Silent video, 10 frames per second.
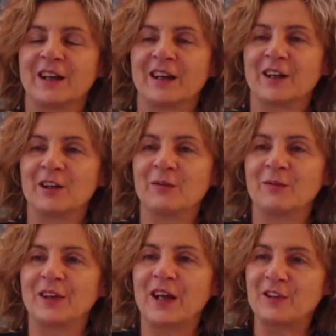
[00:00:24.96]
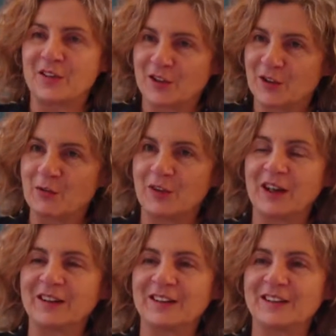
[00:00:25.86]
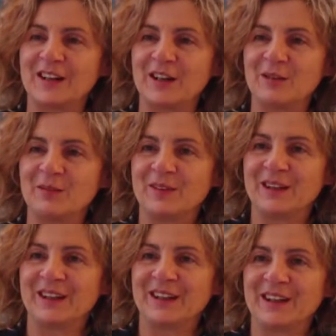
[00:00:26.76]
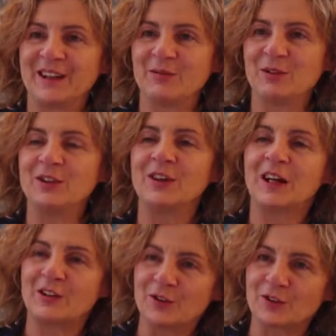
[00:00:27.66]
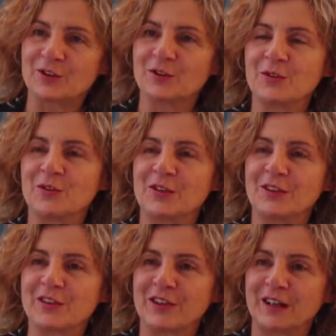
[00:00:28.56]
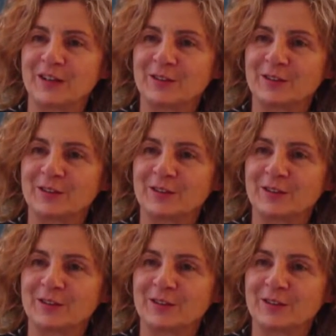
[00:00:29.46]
Nice that you found the time. Would you like to introduce yourself?